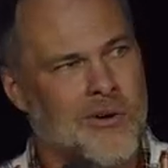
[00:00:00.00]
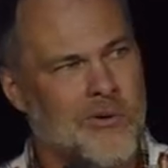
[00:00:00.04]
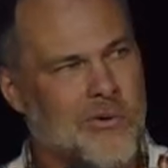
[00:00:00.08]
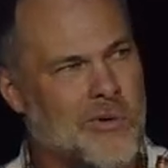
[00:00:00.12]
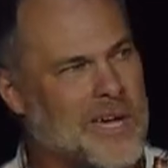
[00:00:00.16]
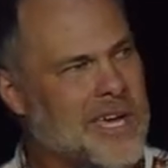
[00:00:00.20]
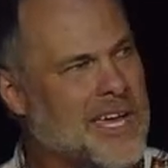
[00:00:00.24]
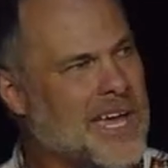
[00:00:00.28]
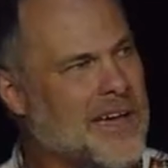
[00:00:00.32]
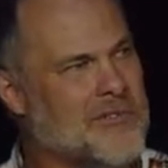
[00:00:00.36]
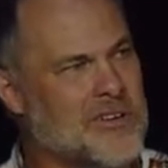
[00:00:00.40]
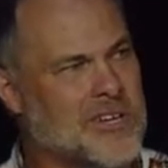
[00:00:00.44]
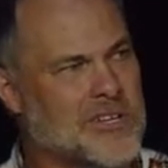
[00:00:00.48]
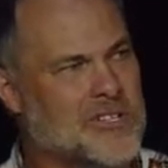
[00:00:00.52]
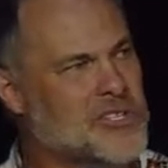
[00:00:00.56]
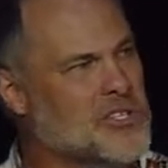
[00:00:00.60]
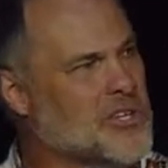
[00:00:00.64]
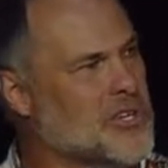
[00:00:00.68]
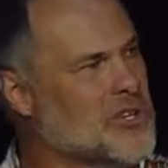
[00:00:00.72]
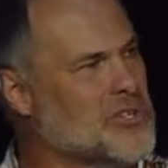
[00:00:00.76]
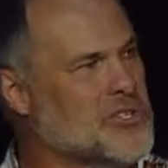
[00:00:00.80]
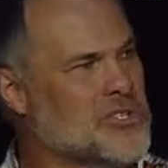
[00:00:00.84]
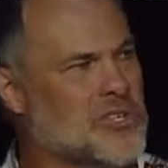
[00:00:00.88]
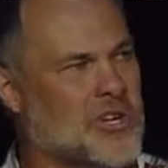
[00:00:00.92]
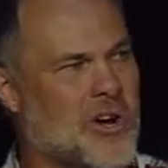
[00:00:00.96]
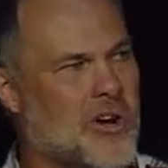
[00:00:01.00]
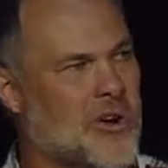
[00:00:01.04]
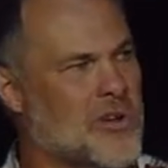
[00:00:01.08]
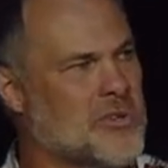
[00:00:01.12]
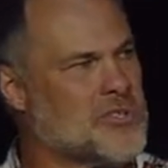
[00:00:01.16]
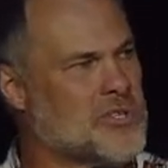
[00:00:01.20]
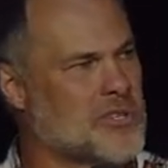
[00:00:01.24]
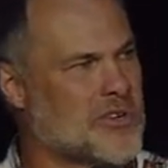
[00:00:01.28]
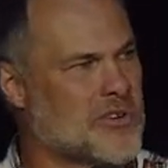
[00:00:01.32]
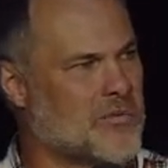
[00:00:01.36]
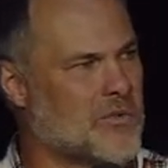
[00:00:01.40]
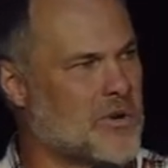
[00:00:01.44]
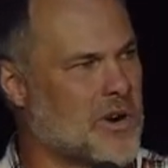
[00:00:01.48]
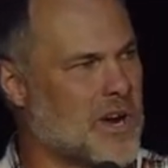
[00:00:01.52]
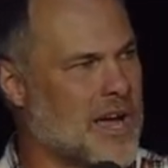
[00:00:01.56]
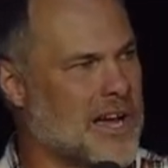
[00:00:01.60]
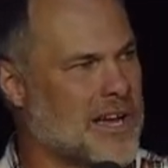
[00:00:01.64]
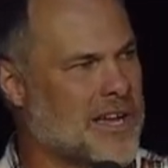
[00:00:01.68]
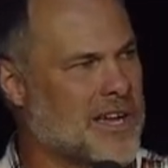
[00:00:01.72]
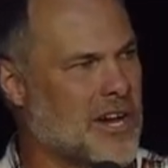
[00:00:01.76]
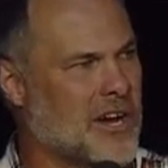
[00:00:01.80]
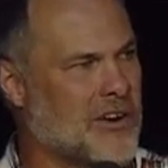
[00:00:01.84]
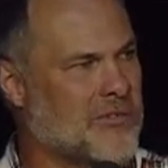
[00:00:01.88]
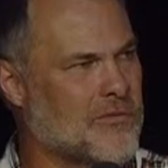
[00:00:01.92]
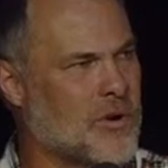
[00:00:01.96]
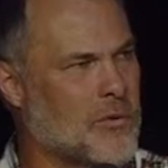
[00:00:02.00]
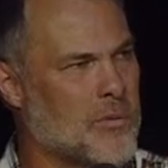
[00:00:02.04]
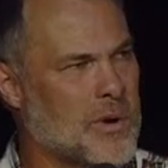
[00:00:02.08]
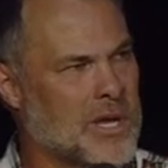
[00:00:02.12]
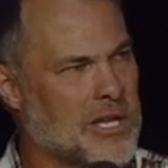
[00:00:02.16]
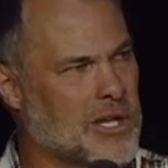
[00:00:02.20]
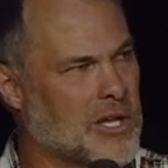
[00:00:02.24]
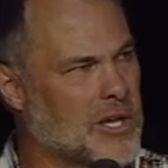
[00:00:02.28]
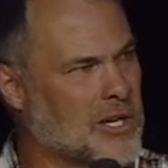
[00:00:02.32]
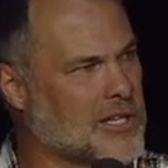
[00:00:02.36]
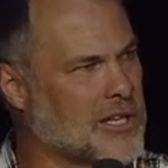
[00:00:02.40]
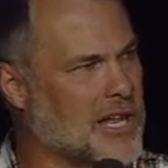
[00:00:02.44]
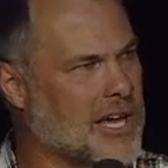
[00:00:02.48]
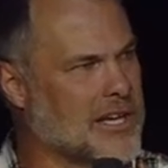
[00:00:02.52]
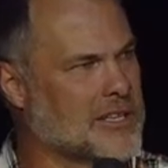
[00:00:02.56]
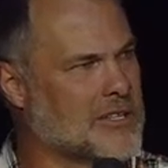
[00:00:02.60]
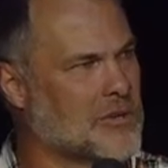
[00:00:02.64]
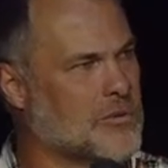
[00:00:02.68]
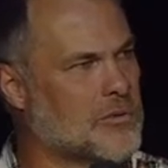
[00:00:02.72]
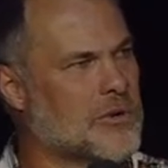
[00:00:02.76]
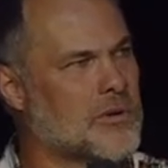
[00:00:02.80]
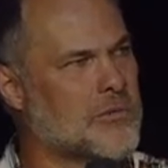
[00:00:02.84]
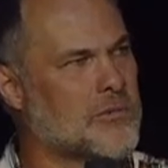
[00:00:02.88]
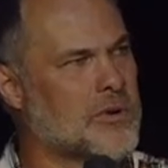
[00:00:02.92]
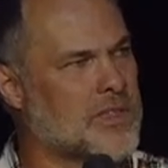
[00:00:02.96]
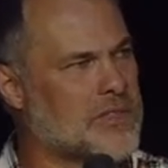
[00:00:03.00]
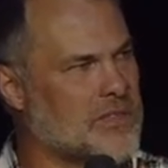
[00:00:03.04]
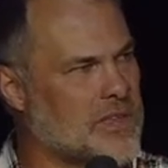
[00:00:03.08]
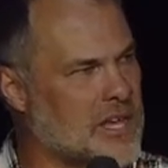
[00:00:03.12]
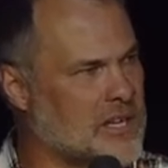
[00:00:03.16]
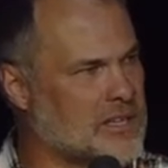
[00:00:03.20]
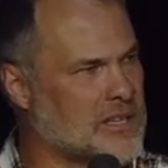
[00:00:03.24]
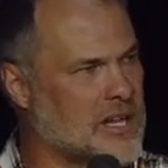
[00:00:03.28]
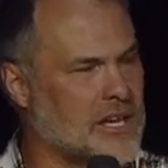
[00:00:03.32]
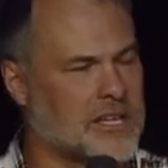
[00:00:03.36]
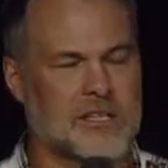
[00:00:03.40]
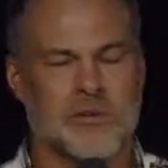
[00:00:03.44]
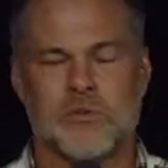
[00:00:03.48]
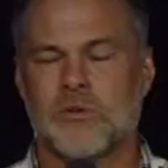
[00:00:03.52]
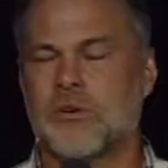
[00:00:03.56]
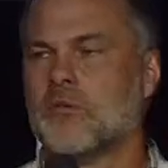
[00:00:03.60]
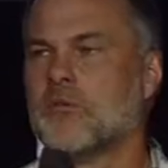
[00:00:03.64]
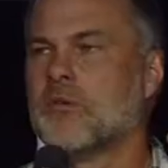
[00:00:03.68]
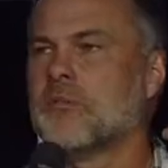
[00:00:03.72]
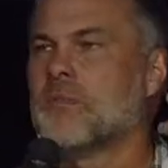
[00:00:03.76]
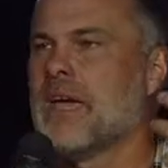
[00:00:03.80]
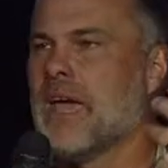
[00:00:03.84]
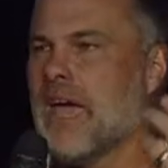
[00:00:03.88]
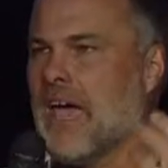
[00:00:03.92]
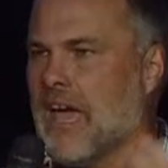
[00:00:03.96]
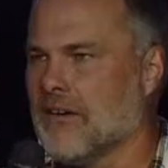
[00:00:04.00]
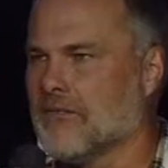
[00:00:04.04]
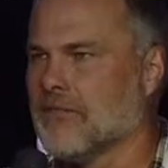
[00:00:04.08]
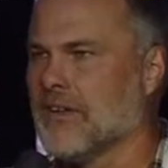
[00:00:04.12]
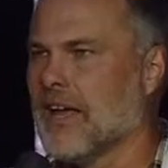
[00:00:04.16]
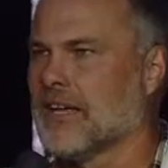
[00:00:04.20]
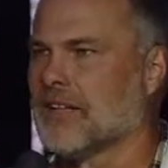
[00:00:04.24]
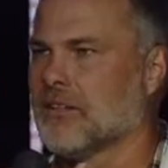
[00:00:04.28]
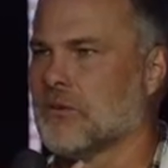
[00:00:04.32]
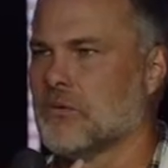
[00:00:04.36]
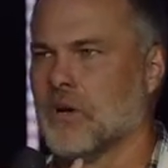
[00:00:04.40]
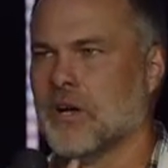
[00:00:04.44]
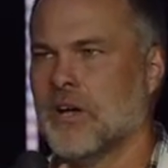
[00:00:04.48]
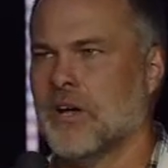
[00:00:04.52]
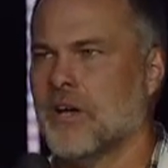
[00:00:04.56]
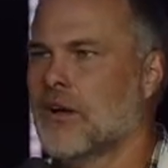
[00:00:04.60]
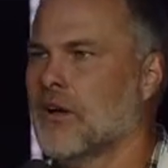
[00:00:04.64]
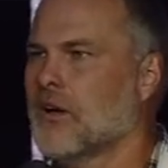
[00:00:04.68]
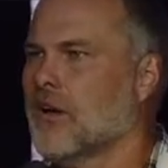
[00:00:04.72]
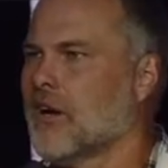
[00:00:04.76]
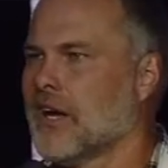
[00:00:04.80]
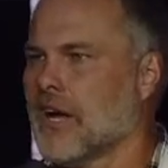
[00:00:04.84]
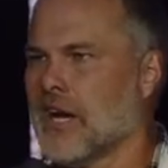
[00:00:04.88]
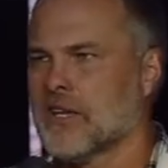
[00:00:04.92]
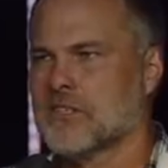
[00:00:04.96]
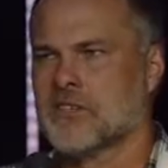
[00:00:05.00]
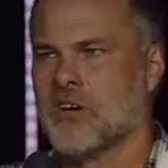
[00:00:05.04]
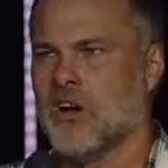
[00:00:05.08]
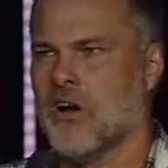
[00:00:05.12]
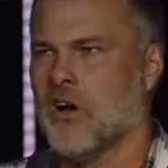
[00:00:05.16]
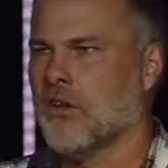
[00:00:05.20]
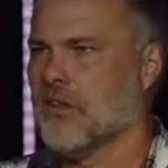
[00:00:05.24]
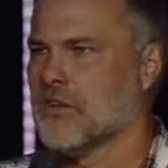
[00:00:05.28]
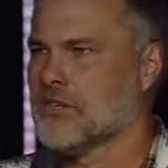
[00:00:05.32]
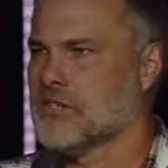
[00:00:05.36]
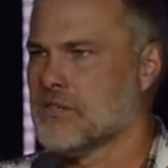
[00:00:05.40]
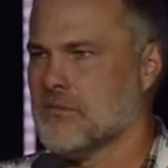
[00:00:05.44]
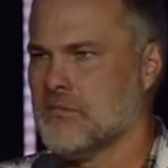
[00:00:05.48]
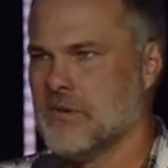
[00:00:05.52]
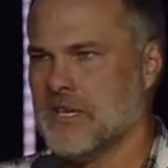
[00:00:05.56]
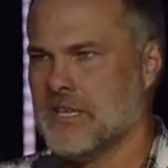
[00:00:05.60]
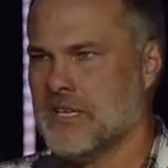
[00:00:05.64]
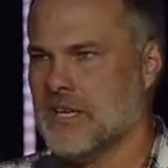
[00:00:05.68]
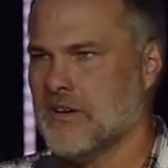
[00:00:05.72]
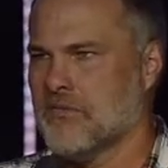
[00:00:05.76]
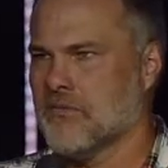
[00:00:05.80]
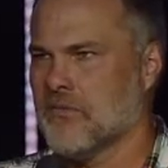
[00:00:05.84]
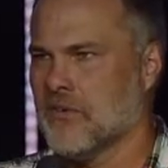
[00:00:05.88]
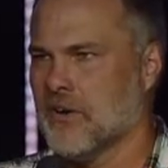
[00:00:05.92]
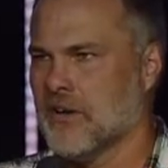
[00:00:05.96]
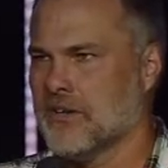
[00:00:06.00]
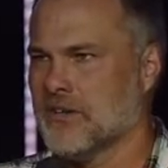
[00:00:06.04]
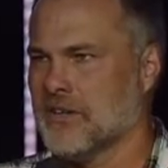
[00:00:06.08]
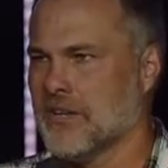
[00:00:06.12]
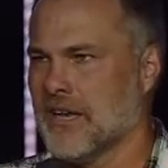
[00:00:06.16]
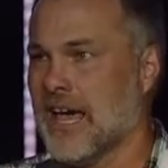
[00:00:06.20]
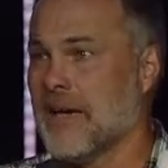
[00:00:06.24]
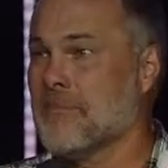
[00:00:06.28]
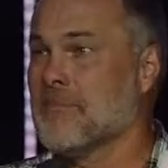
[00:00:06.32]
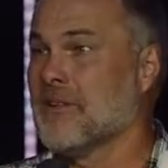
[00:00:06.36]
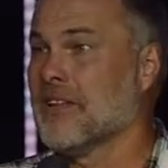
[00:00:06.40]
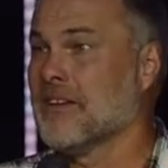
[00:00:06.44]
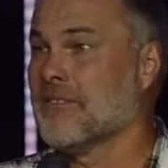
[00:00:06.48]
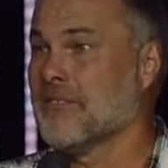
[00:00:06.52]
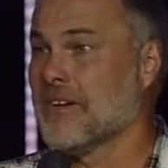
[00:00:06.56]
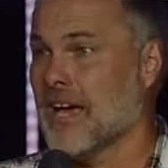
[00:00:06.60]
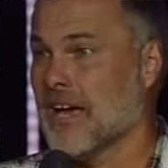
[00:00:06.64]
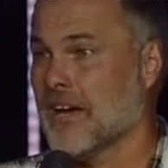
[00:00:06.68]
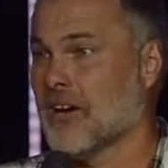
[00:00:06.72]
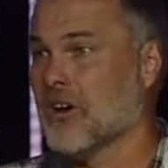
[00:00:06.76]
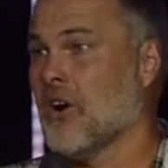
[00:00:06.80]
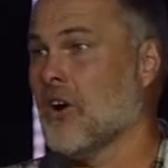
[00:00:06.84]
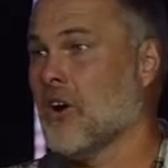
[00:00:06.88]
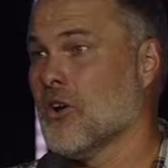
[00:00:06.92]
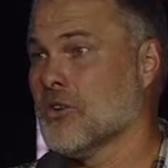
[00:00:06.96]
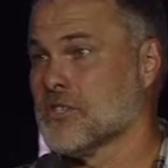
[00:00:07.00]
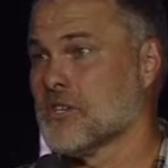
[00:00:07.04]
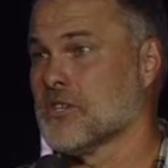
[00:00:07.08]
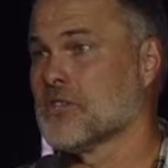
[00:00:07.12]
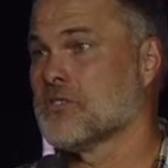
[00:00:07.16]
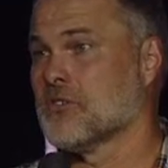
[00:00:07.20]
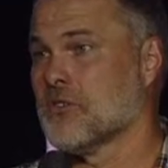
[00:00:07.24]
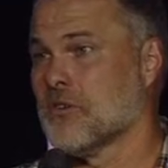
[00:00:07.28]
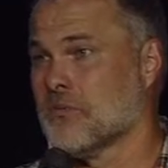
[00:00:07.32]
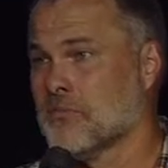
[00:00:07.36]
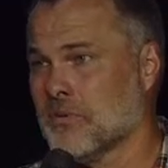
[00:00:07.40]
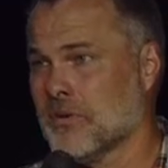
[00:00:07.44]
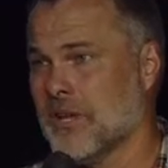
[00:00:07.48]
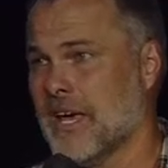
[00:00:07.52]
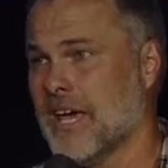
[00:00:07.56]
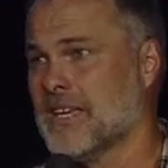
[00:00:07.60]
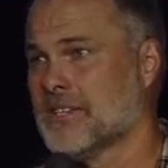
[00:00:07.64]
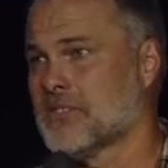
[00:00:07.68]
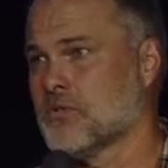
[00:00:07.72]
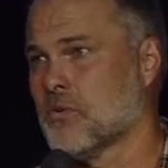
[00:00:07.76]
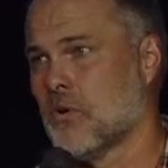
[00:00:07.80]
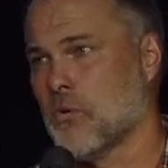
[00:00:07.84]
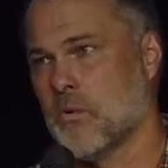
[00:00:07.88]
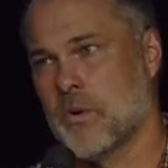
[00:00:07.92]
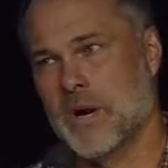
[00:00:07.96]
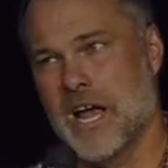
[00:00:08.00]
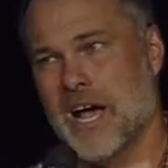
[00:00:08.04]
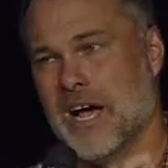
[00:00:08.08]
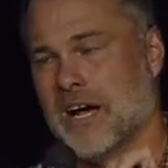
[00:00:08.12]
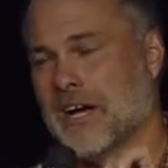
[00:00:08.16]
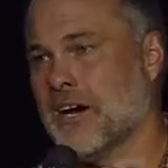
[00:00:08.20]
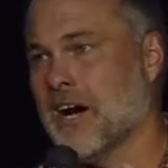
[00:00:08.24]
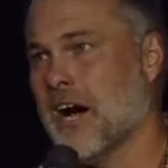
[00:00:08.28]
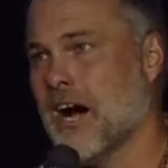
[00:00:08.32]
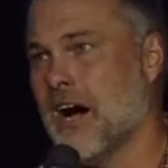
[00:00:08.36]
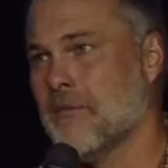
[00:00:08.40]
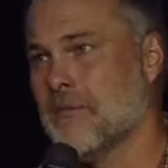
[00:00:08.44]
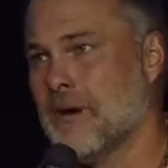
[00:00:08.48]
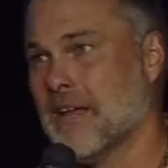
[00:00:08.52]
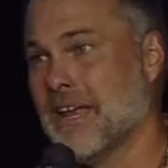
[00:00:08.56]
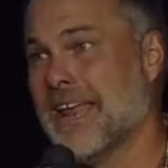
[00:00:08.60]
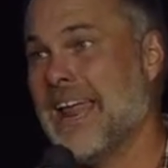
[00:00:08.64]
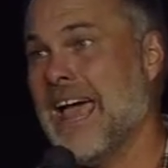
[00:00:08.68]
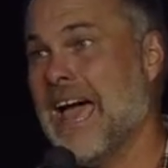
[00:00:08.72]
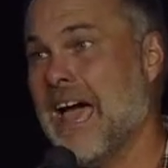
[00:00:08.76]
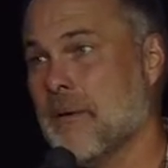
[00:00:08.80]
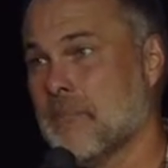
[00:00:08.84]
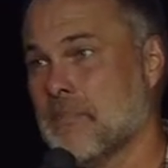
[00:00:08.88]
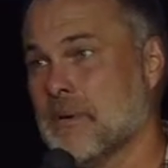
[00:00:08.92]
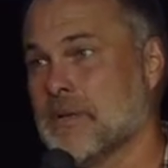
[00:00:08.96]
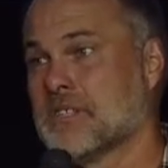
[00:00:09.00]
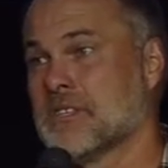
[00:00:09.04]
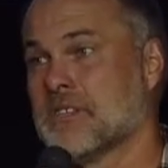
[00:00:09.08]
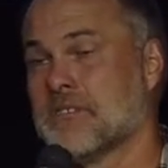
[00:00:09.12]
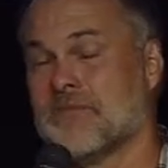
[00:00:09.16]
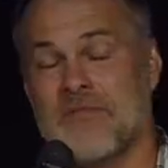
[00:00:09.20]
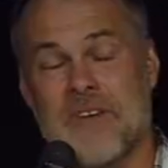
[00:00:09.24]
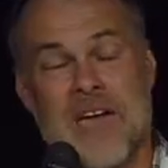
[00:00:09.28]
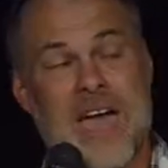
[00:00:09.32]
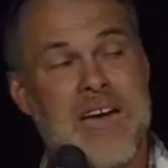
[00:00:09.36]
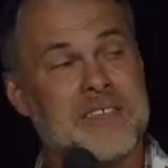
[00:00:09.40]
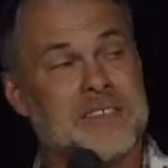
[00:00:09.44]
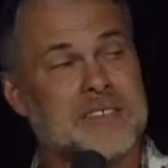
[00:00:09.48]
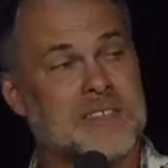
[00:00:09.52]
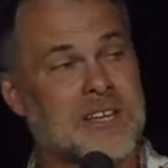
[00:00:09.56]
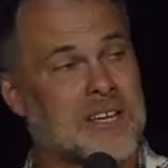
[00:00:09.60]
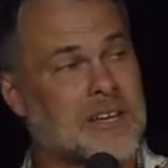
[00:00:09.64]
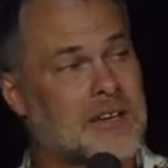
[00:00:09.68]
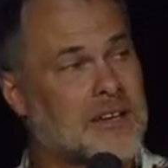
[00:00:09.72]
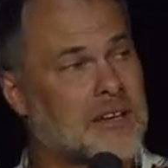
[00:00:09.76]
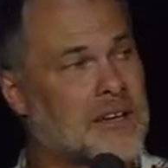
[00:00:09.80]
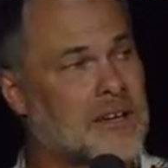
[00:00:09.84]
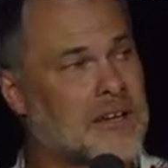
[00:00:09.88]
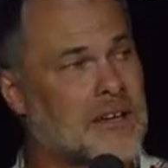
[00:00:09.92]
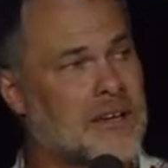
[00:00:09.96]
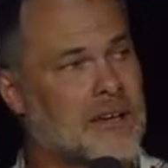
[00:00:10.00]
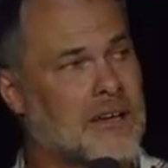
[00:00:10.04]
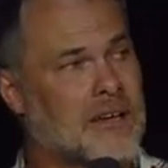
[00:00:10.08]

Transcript: We have a church culture, if we're not careful, we look like the world, we think like the world, we behave like the world. God's called us to be different. And I believe God calls us to a place where we're not common. It happens in fasting.